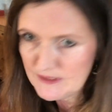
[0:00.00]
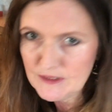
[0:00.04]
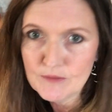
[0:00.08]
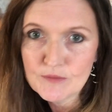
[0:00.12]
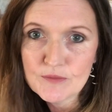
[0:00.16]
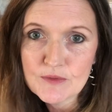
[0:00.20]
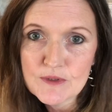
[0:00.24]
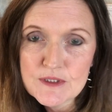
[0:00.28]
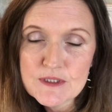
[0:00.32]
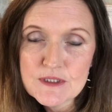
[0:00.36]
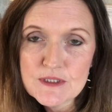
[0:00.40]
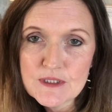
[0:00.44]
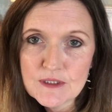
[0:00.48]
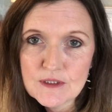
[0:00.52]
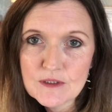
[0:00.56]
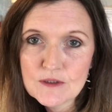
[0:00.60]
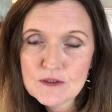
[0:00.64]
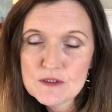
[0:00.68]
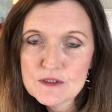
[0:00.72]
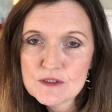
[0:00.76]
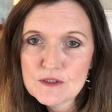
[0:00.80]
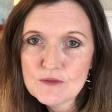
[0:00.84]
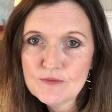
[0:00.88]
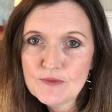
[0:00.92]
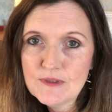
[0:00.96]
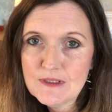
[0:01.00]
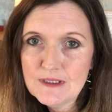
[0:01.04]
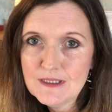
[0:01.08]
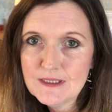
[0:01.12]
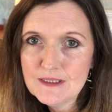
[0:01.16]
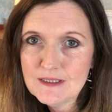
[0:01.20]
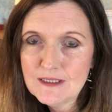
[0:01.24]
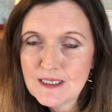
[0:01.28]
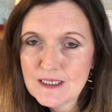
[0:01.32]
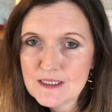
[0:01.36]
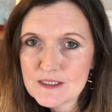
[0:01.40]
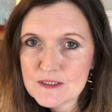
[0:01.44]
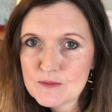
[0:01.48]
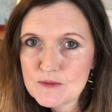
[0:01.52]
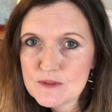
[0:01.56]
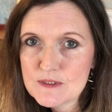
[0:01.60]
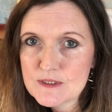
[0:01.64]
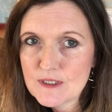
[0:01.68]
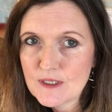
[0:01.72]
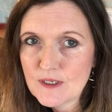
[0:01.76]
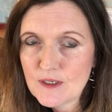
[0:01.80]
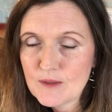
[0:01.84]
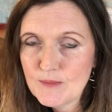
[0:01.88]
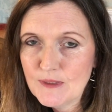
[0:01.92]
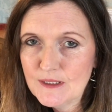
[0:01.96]
for us to fill in as we
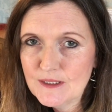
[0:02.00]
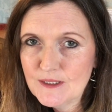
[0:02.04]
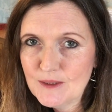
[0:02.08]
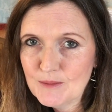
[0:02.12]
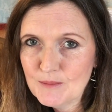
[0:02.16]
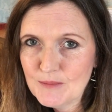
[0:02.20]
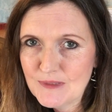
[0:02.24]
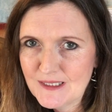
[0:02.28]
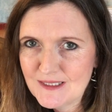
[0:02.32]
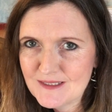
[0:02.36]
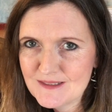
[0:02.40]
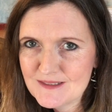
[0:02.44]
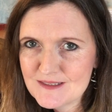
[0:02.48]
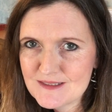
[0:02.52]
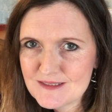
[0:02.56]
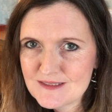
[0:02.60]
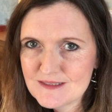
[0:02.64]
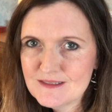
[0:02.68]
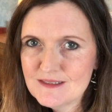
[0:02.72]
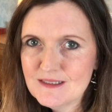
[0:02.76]
start making plans.